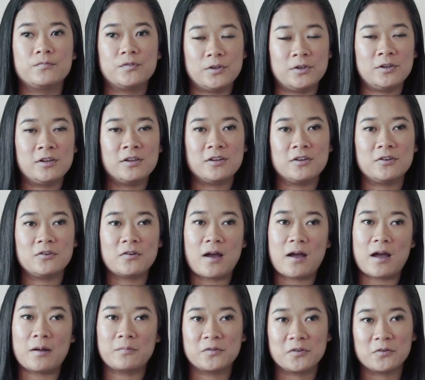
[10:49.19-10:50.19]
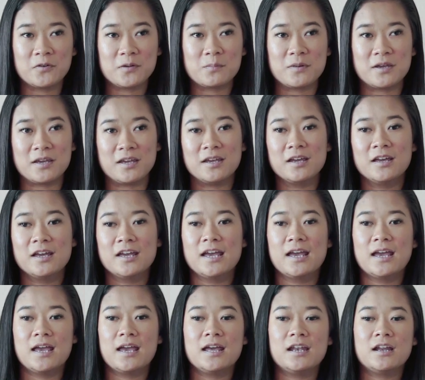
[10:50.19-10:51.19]
You do you, I'm doing me.
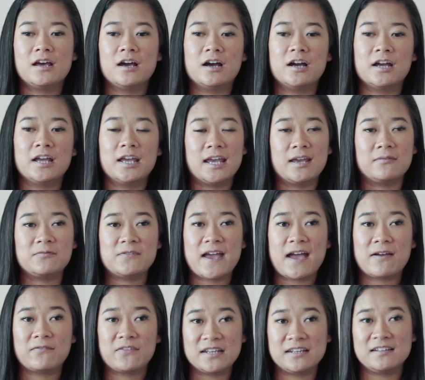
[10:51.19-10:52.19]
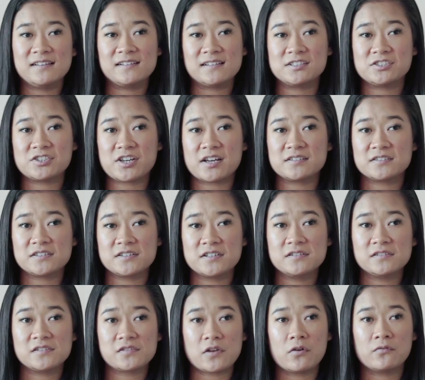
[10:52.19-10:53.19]
And if you have any
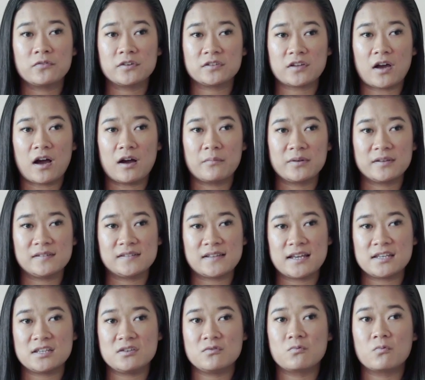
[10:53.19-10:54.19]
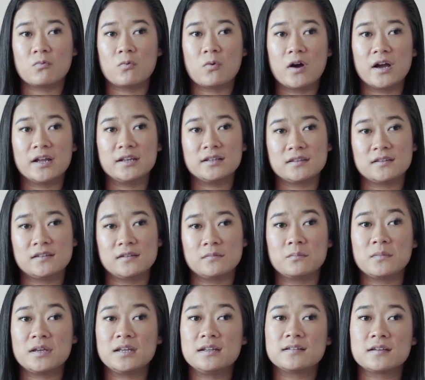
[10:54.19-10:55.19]
suggestions over topics that you want
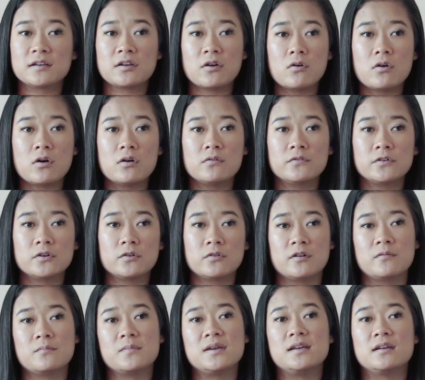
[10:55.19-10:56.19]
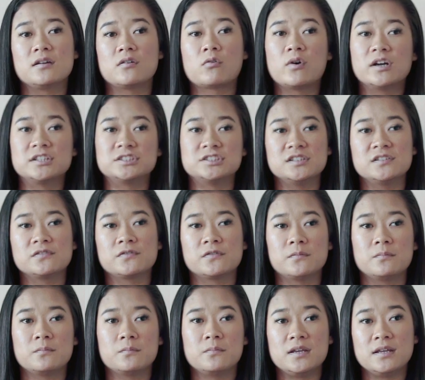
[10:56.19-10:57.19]
me to go over, or questions for
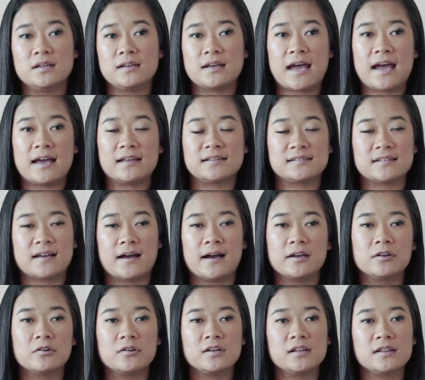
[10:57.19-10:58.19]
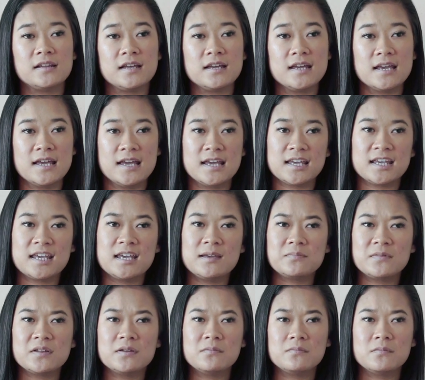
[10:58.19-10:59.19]
me to ask Ty or anything,
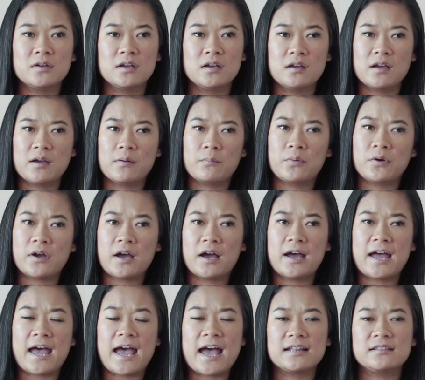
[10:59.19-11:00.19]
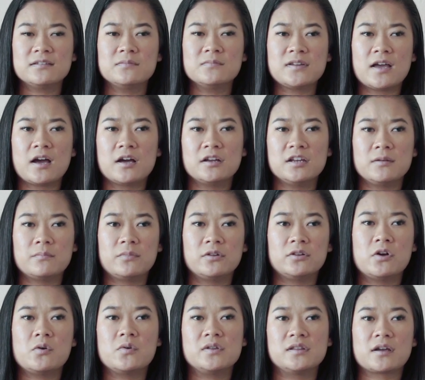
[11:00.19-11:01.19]
add them down
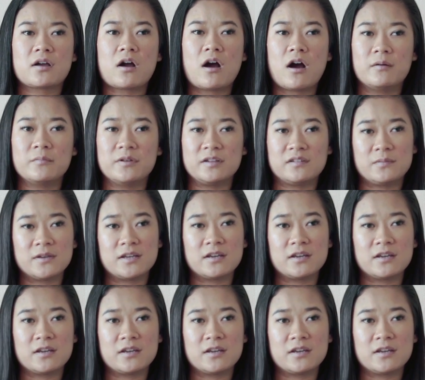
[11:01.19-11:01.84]
below in the comments,